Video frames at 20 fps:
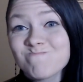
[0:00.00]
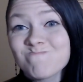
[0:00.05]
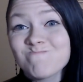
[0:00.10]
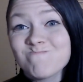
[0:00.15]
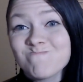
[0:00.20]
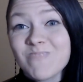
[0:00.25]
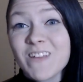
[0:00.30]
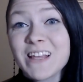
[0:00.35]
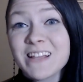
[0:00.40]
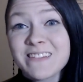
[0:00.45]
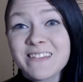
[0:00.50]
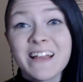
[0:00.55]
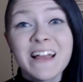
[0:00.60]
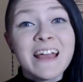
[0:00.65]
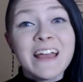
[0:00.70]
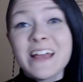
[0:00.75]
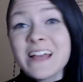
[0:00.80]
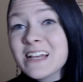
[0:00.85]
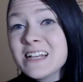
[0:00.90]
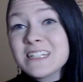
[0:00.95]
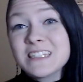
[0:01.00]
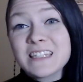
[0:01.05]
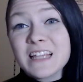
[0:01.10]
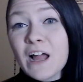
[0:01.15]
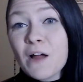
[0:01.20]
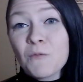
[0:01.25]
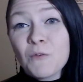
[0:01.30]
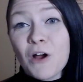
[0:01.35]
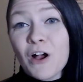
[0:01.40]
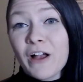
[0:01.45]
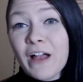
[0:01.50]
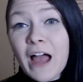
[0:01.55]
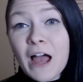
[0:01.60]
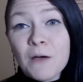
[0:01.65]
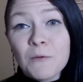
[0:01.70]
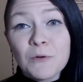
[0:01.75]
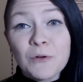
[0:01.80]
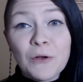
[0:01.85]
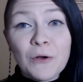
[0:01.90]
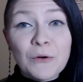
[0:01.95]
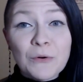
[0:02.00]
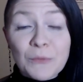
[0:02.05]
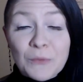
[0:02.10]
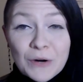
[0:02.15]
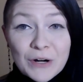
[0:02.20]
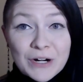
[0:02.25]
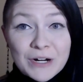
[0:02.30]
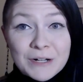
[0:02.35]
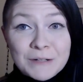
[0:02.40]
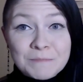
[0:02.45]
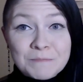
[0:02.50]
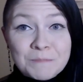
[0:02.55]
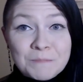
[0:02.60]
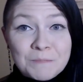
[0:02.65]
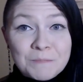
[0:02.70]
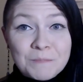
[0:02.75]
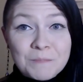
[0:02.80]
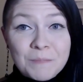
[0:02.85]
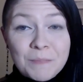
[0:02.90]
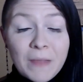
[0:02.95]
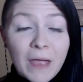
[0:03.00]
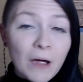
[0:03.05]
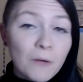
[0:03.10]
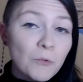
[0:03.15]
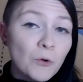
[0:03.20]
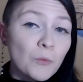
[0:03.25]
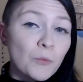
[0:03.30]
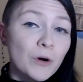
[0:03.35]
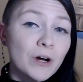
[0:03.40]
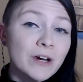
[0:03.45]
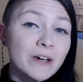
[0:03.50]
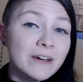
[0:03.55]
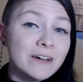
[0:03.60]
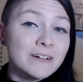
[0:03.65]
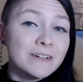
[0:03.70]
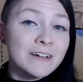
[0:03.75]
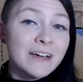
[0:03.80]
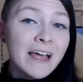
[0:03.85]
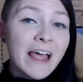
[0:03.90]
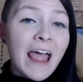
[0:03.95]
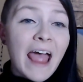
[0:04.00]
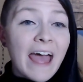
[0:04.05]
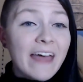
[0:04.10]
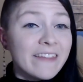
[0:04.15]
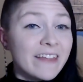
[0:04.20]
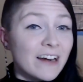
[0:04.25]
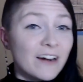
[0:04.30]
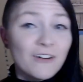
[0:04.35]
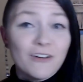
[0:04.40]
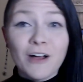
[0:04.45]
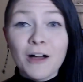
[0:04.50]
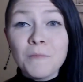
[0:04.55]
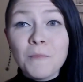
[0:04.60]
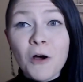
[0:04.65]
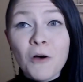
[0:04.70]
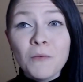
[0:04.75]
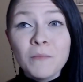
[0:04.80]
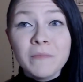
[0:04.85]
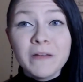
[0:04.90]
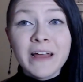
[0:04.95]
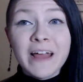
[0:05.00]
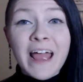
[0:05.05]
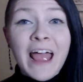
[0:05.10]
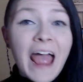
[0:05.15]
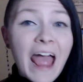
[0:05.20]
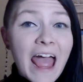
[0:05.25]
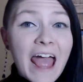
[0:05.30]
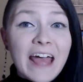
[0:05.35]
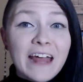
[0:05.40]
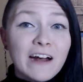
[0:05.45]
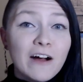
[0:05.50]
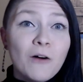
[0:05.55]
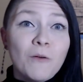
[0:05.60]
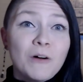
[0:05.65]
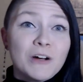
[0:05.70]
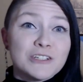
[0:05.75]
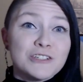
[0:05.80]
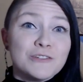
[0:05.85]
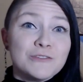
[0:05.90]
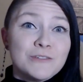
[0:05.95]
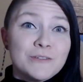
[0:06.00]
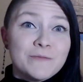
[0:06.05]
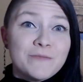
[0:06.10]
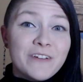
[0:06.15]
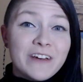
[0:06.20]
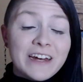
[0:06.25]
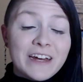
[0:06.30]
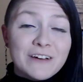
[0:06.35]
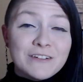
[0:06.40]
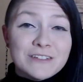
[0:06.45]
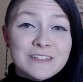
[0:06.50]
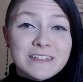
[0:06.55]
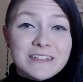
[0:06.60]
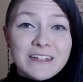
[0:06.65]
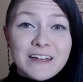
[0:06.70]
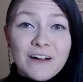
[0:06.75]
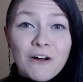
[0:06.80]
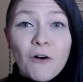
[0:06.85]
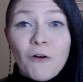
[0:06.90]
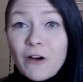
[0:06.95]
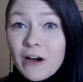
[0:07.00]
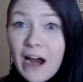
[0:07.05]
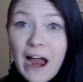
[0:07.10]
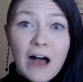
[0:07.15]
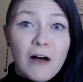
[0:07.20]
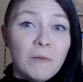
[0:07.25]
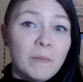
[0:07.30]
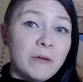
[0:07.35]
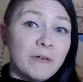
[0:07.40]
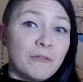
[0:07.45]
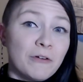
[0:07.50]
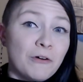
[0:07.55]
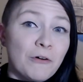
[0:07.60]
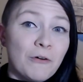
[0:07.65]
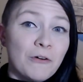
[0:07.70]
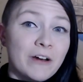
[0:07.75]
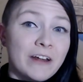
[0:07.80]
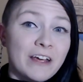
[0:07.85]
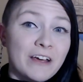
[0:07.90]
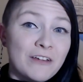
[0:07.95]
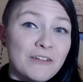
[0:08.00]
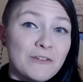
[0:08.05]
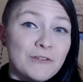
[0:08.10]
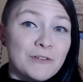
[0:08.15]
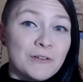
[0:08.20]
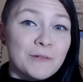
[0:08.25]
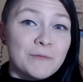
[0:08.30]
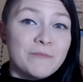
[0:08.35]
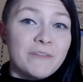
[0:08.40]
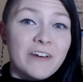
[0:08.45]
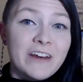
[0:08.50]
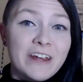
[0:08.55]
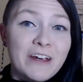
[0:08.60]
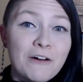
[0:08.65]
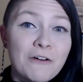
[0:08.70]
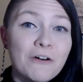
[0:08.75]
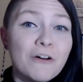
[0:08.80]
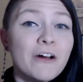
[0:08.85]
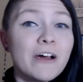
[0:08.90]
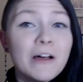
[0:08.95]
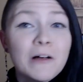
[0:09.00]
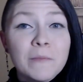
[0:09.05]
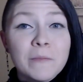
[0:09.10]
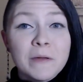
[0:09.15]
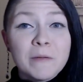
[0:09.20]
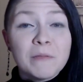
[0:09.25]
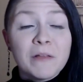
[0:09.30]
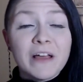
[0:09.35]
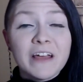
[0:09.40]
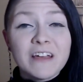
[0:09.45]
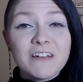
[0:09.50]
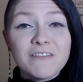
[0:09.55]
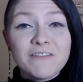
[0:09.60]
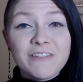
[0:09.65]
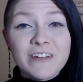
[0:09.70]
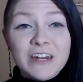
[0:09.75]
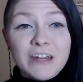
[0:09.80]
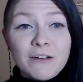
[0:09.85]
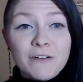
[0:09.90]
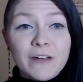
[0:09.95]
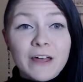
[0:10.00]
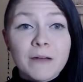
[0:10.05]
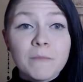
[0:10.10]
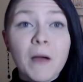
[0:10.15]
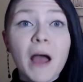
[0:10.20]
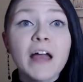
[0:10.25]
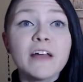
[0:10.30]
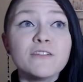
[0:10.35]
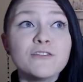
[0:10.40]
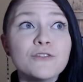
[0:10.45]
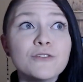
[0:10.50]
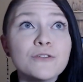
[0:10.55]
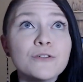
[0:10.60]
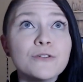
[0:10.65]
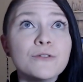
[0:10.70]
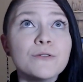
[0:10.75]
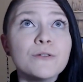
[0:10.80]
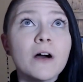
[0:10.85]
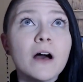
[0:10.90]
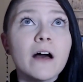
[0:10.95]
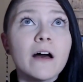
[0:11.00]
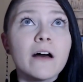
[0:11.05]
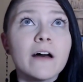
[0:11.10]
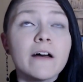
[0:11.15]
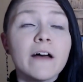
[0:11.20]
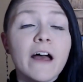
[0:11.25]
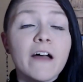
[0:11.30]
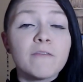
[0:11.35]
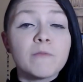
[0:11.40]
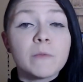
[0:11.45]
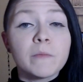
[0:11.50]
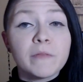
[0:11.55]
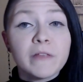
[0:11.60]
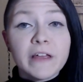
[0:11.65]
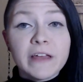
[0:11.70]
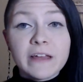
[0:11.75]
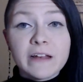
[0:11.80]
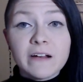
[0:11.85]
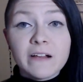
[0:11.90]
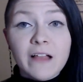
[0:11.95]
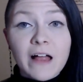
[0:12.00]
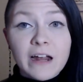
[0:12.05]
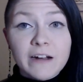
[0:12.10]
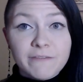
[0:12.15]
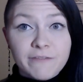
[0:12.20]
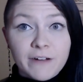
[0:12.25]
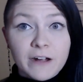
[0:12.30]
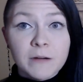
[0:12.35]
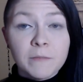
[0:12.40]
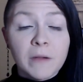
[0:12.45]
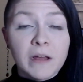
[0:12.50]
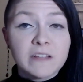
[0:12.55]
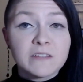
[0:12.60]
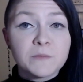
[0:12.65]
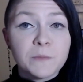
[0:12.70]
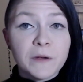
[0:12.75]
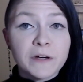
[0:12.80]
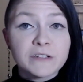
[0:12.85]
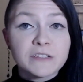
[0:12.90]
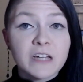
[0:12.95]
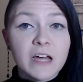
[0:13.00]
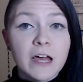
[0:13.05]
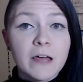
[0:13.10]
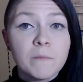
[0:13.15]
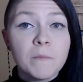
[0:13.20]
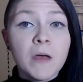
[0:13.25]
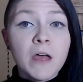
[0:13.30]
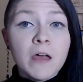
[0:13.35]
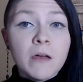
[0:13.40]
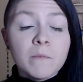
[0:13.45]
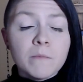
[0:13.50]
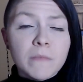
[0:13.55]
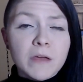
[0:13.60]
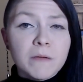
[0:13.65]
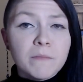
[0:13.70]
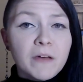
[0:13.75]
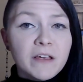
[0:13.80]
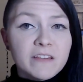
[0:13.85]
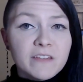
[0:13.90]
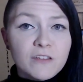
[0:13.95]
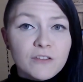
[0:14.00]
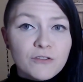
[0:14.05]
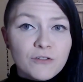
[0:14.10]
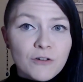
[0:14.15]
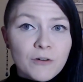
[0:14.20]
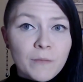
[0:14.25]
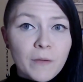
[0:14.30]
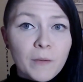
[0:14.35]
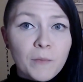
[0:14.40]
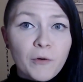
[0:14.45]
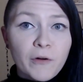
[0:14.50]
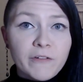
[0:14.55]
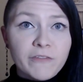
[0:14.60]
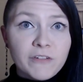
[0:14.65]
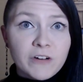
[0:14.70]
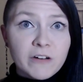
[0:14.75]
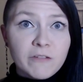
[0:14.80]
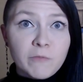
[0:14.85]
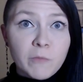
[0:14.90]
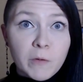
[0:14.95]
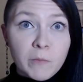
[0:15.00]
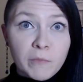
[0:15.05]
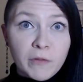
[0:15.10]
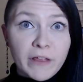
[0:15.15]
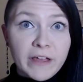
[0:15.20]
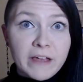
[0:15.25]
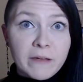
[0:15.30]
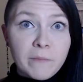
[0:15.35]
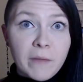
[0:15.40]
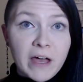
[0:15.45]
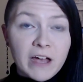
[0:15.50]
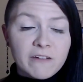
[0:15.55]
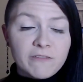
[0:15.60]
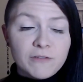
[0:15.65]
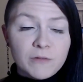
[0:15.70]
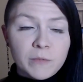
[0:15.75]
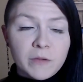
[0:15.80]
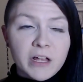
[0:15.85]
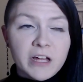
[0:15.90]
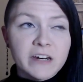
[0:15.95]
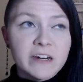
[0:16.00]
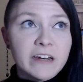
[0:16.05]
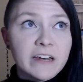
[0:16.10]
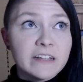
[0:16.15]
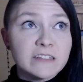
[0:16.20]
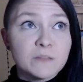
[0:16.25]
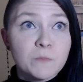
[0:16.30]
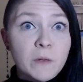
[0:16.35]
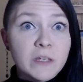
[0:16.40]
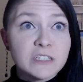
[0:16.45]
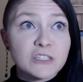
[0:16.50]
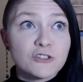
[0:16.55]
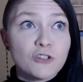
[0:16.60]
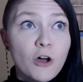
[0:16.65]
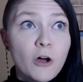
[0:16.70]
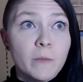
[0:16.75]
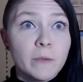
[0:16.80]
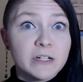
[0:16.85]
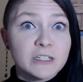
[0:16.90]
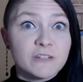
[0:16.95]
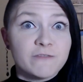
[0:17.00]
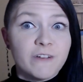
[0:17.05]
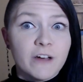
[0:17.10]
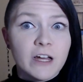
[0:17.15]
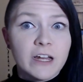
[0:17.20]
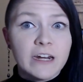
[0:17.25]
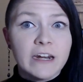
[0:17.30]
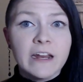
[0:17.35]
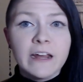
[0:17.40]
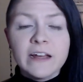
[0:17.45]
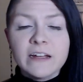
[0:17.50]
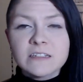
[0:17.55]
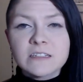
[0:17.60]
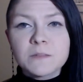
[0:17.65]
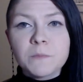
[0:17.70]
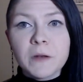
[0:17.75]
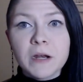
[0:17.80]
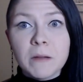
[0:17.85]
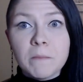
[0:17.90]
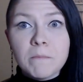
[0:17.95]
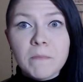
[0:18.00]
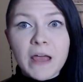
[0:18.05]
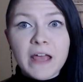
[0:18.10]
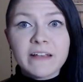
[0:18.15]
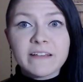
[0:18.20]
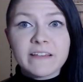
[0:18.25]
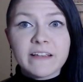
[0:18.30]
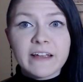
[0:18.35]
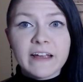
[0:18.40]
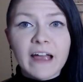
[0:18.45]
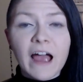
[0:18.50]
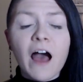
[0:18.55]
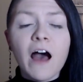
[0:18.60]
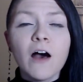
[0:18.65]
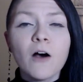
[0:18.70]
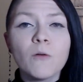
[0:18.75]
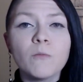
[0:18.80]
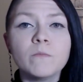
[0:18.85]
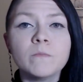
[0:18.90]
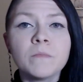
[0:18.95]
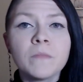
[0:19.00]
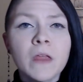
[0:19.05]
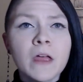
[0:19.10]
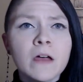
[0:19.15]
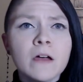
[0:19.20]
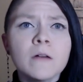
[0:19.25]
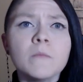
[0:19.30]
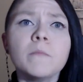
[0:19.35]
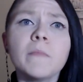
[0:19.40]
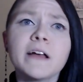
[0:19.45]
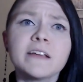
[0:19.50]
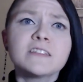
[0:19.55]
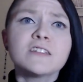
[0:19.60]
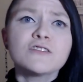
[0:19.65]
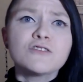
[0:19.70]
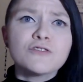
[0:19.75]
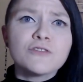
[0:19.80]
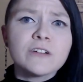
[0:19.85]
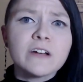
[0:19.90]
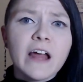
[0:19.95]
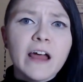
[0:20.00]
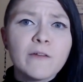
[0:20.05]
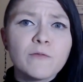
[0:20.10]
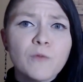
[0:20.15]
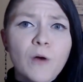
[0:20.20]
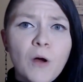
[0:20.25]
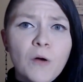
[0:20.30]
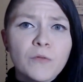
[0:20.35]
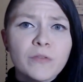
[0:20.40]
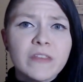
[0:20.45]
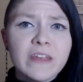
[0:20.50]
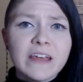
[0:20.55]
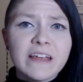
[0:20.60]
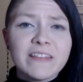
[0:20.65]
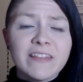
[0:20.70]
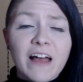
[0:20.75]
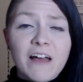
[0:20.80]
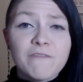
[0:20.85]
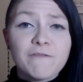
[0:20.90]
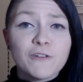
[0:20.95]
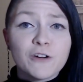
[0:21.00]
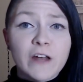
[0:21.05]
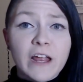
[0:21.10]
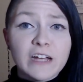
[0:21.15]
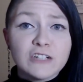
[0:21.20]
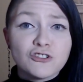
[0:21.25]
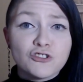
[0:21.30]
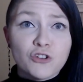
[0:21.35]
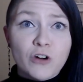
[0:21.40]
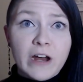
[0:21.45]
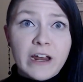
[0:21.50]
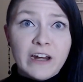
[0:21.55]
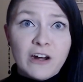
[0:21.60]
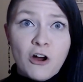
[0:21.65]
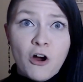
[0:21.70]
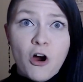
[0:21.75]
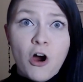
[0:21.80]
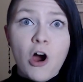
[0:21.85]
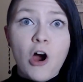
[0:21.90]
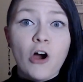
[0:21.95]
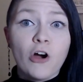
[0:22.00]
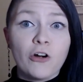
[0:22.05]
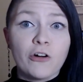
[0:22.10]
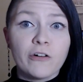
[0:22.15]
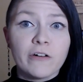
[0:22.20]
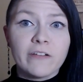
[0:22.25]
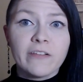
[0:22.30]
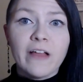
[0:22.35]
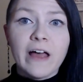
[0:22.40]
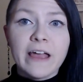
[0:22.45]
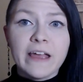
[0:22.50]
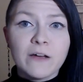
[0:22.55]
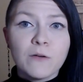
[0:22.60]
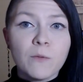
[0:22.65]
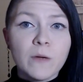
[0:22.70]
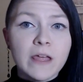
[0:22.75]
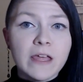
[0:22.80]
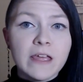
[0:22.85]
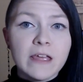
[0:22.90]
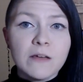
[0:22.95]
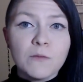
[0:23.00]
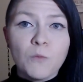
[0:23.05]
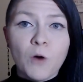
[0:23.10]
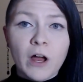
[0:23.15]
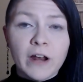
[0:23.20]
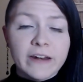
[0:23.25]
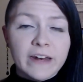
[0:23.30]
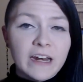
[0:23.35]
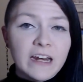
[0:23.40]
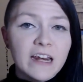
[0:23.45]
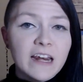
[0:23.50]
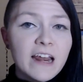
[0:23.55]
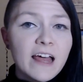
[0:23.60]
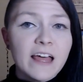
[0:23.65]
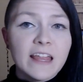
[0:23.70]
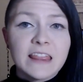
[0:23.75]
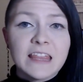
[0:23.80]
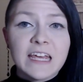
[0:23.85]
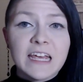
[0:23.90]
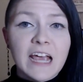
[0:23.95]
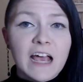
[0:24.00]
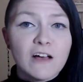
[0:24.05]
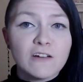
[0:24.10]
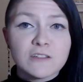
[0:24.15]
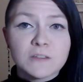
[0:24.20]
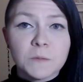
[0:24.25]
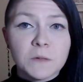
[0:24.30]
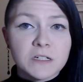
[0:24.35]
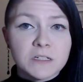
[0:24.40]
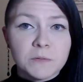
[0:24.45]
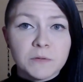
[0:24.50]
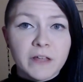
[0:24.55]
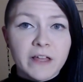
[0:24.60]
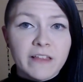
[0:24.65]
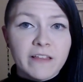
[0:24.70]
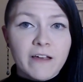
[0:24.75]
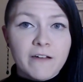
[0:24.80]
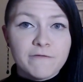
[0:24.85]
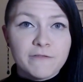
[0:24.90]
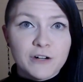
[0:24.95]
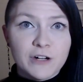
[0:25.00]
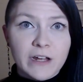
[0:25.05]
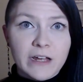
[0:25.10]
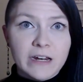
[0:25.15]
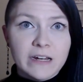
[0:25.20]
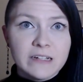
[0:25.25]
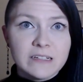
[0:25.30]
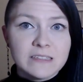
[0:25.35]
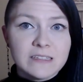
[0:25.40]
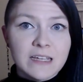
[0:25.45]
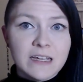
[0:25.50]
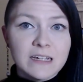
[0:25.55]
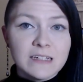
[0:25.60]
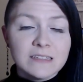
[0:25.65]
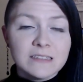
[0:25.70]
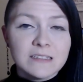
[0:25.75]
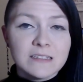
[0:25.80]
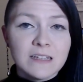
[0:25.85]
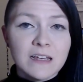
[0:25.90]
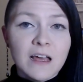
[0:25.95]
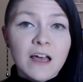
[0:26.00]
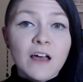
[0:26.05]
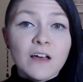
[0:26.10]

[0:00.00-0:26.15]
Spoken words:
He's not wrong. I will go to work, I will work, and then I'll come home, and I'll watch YouTube videos, or I'll be recording a YouTube video, or I'll be playing a video game. I do, I've been playing it a lot of fun in my spare time. Me, my sister, and my boyfriend have been playing Back 4 Blood, and it's been so much fun. It's been amazing. My sister and I rode the Left 4 Dead train hard. Like, we wanted nothing else but to play Left 4 Dead as kids.